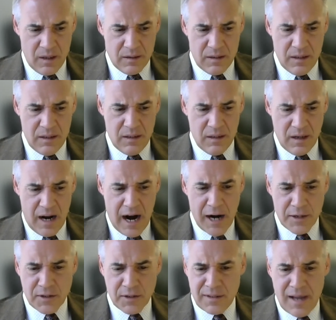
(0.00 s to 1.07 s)
the
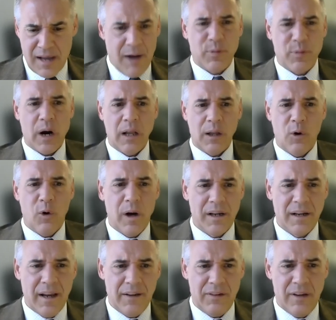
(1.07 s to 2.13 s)
Arts Umbrella
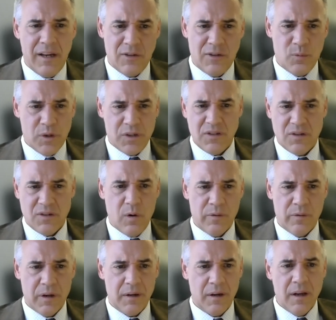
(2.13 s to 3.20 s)
Organization, which is
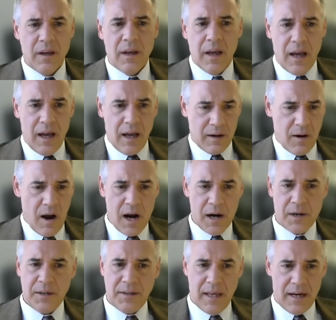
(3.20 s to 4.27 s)
over in uh,
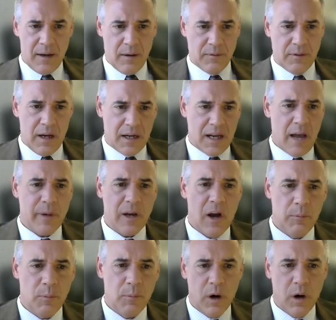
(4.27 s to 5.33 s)
Concord, that are, that are coming
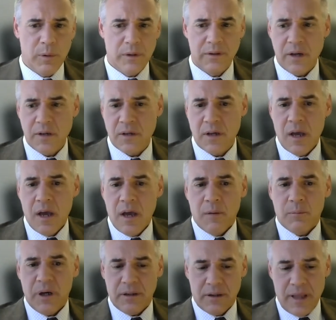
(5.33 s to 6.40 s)
on board with us.
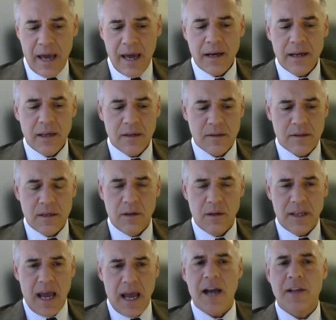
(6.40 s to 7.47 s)
But that is, you know,
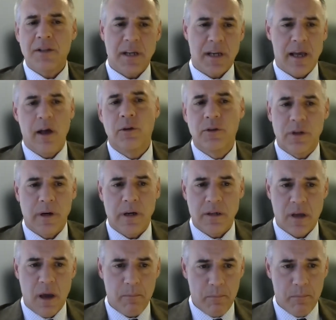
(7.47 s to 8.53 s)
the arts and culture
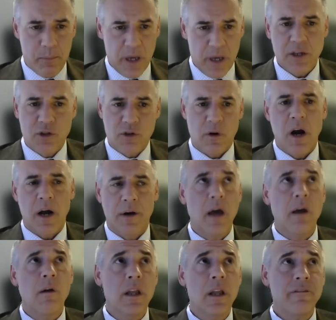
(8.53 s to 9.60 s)
is a big draw,
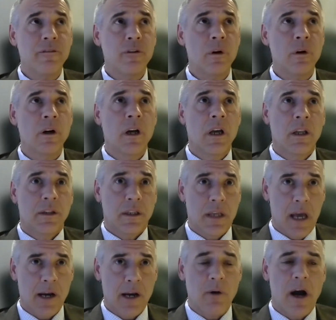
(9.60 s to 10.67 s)
not only for the
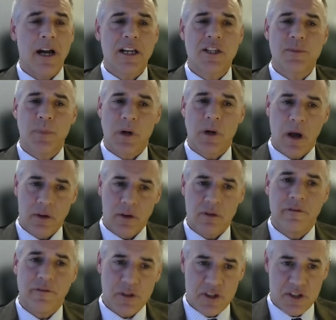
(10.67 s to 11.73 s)
younger audience, but also
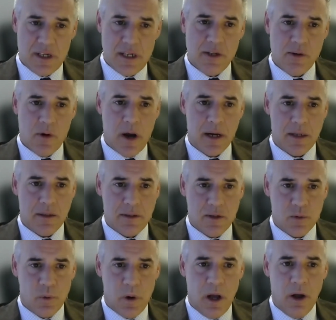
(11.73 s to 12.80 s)
for the senior audience
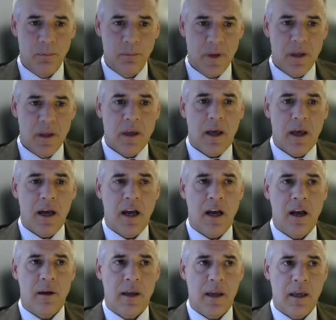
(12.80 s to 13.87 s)
as well.
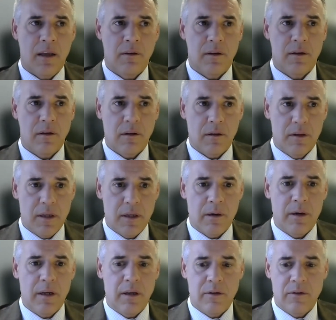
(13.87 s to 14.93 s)
Uh, and there
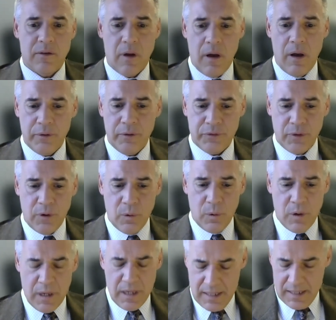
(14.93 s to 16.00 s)
is
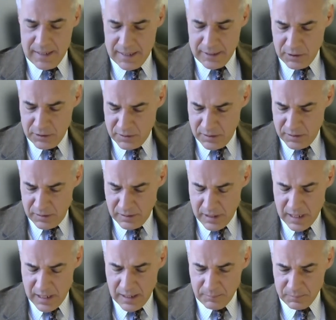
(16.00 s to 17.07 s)
also, I just,
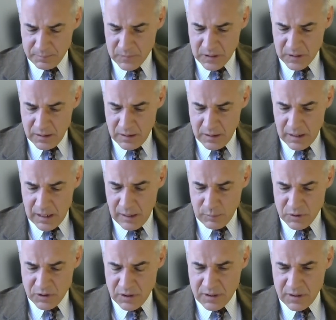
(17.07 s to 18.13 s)
um, I
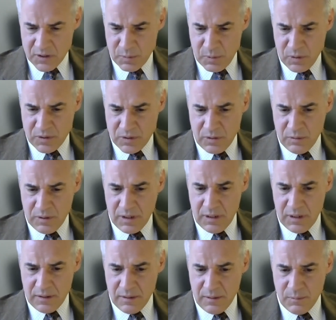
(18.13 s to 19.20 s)
was just exposed to
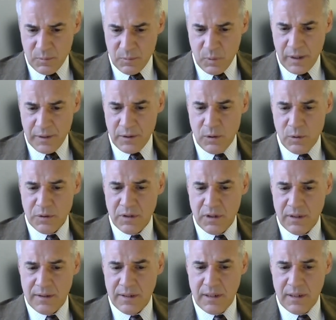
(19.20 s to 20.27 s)
the the one who
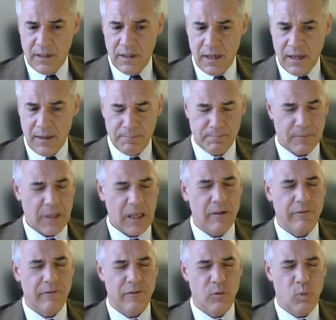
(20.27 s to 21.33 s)
did the um,
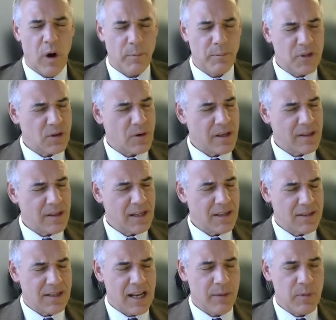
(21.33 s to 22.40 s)
Webster, I think
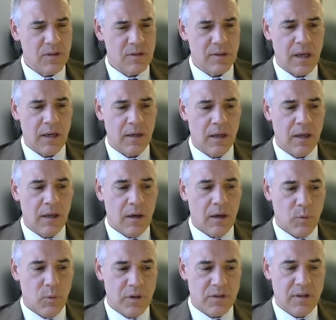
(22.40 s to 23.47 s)
his name is, that
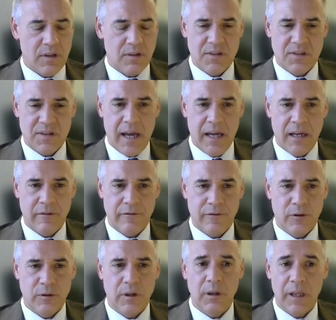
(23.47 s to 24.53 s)
was the designer
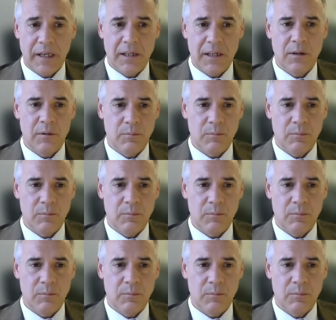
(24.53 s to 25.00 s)
for the Lincoln